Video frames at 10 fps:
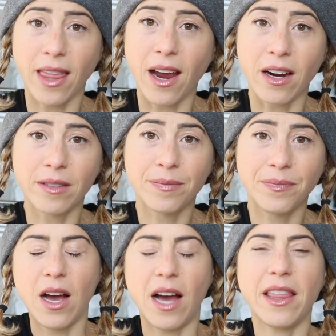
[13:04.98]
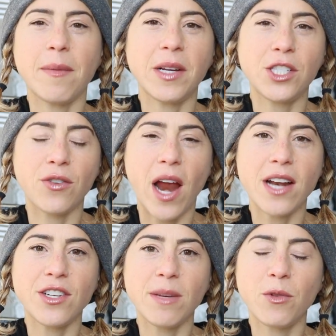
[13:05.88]
there. I think my
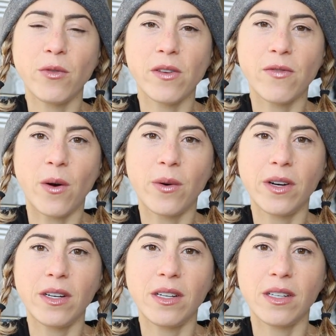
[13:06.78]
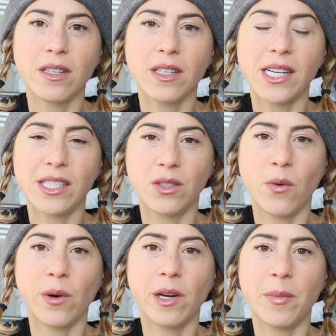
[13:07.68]
strategy moving forward is
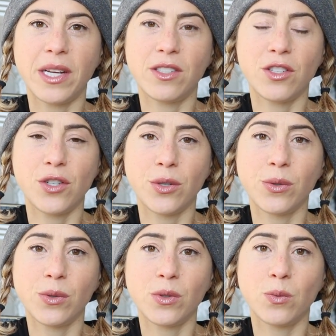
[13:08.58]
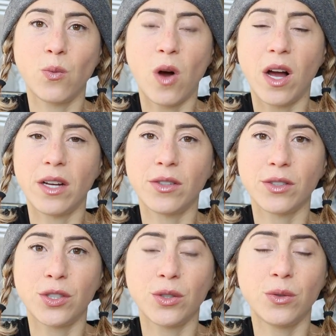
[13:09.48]
going to be to choose one or
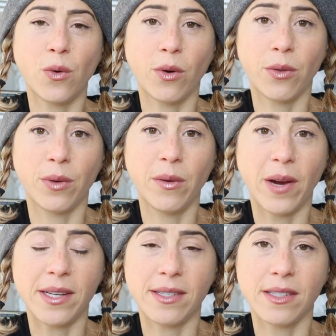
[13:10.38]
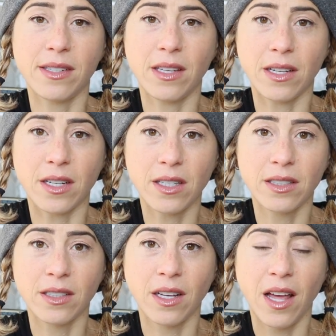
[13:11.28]
two or three races a year
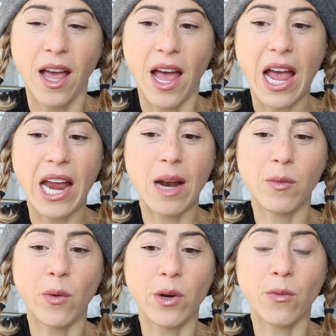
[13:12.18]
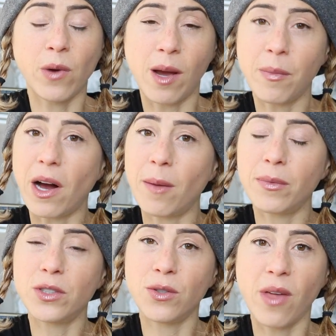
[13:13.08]
and I'm going to ramp
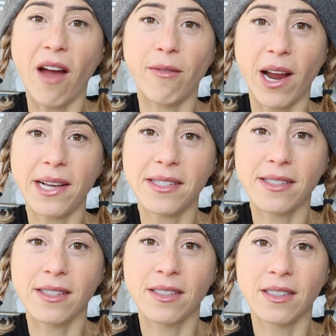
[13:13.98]
up to that race,